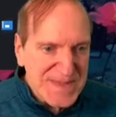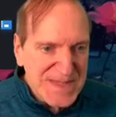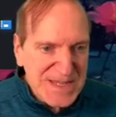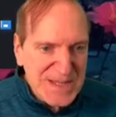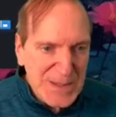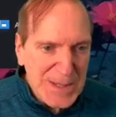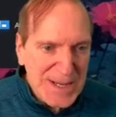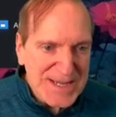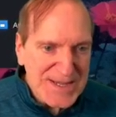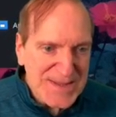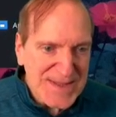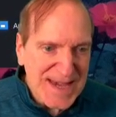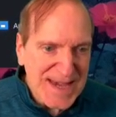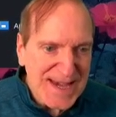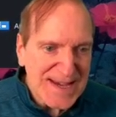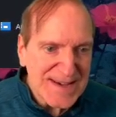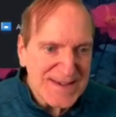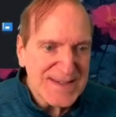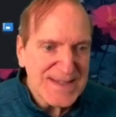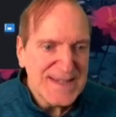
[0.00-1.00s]
like
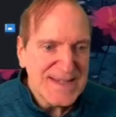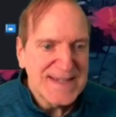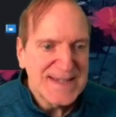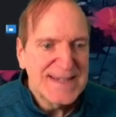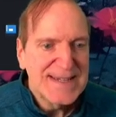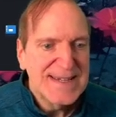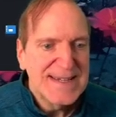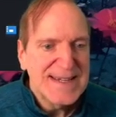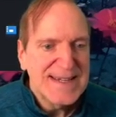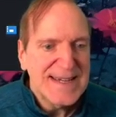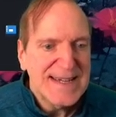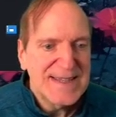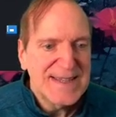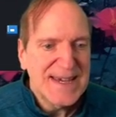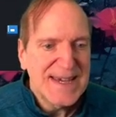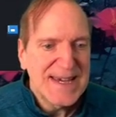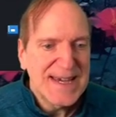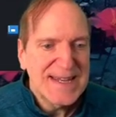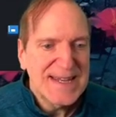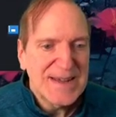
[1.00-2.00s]
that, and
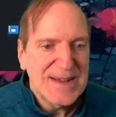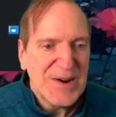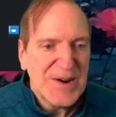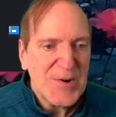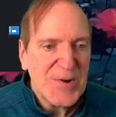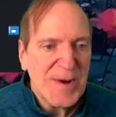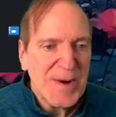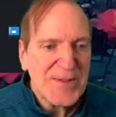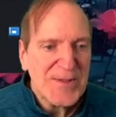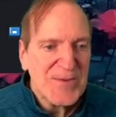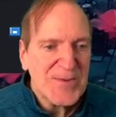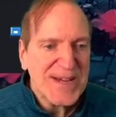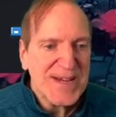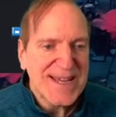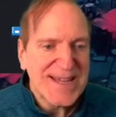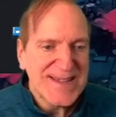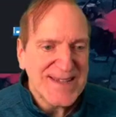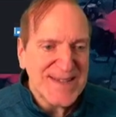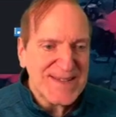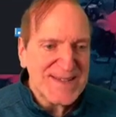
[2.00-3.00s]
then, oh, by the
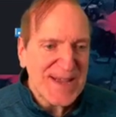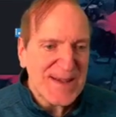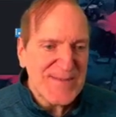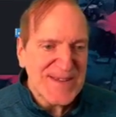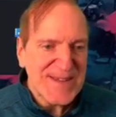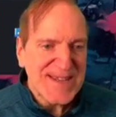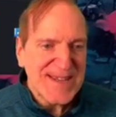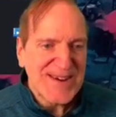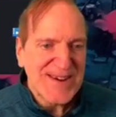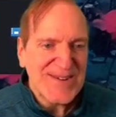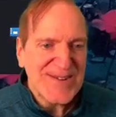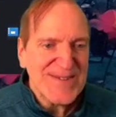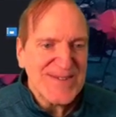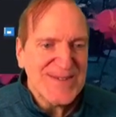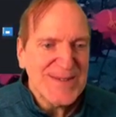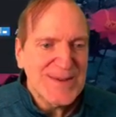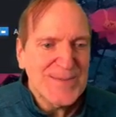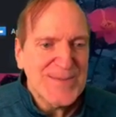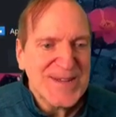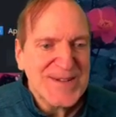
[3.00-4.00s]
way, since I'm in here,
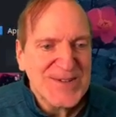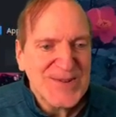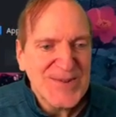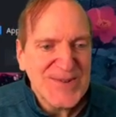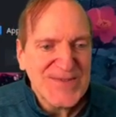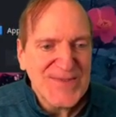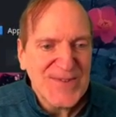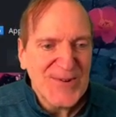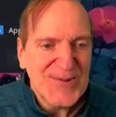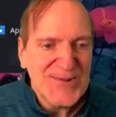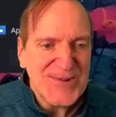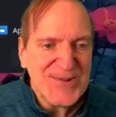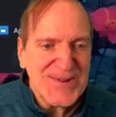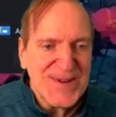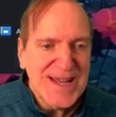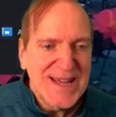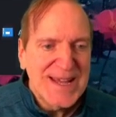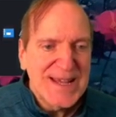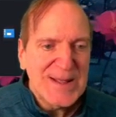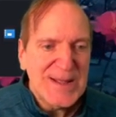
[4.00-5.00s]
the pictures folder,
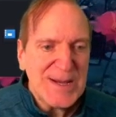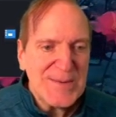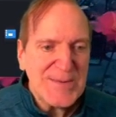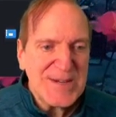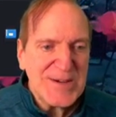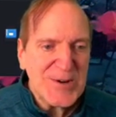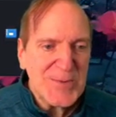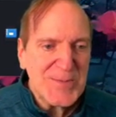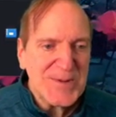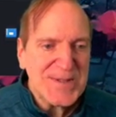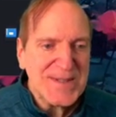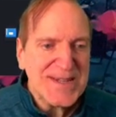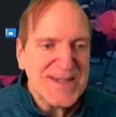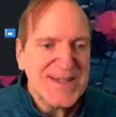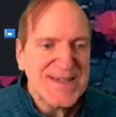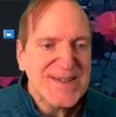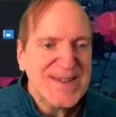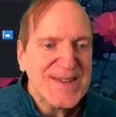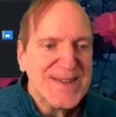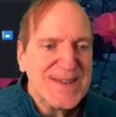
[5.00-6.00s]
let me open
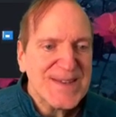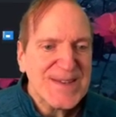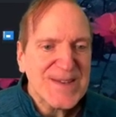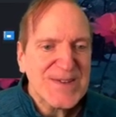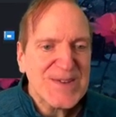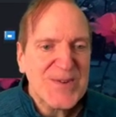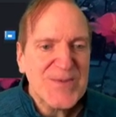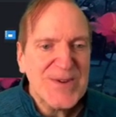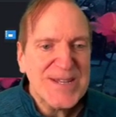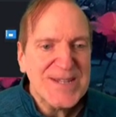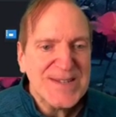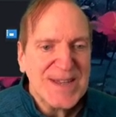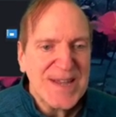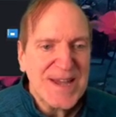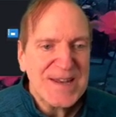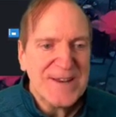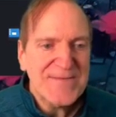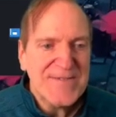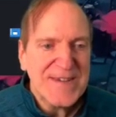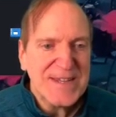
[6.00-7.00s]
this. This is a
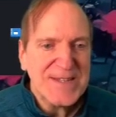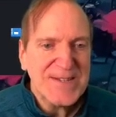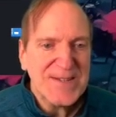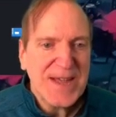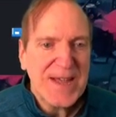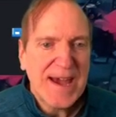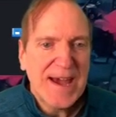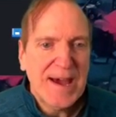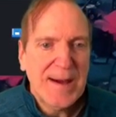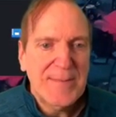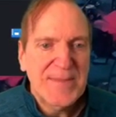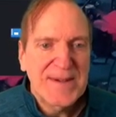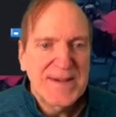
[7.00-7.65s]
screenshot of HTOP.